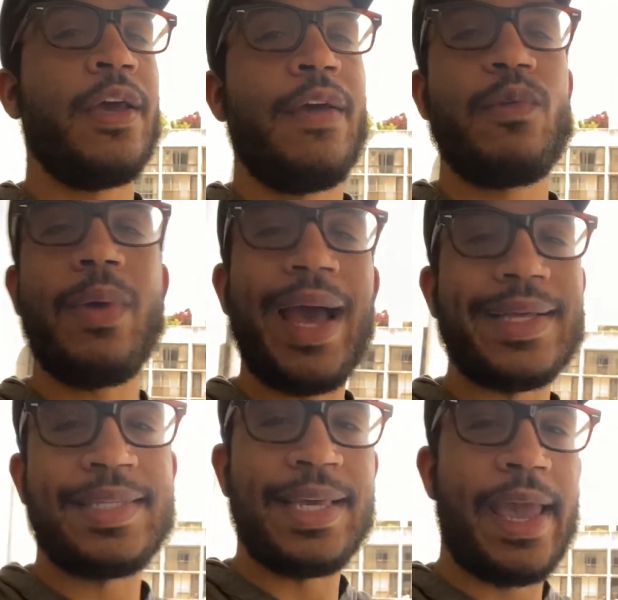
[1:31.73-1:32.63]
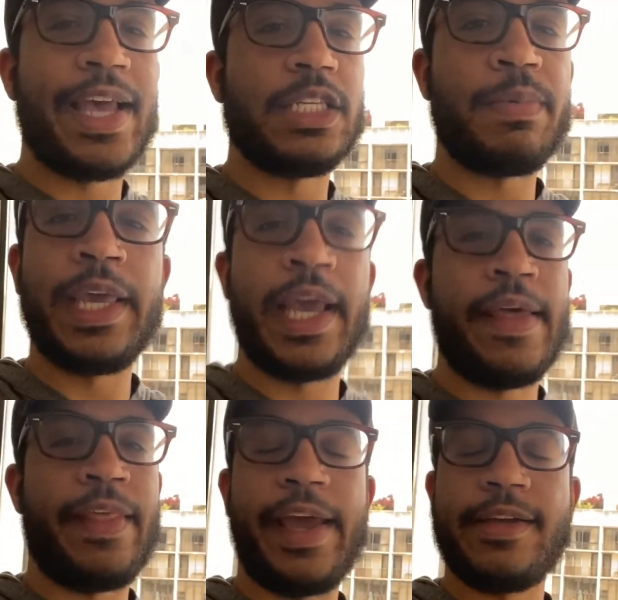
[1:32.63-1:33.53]
you guys seen ESPN,
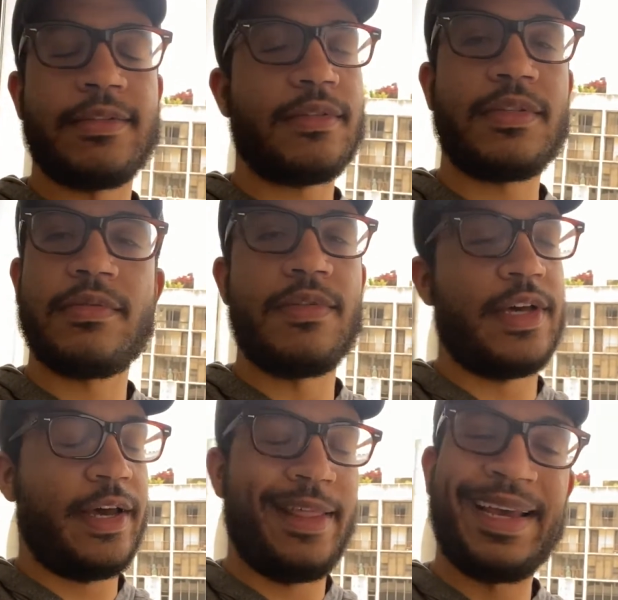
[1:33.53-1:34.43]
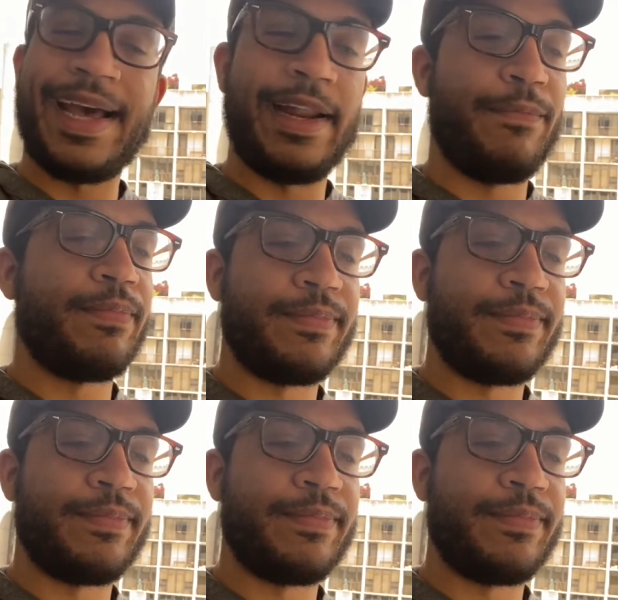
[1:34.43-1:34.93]
they kind of,